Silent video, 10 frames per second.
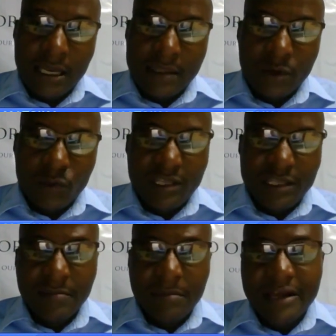And then
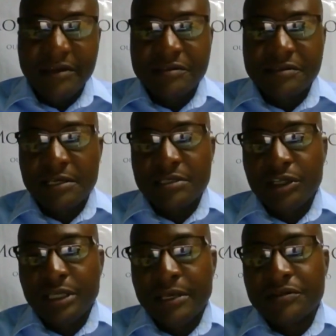within the mining
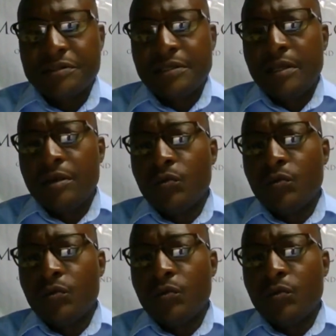sector, yes,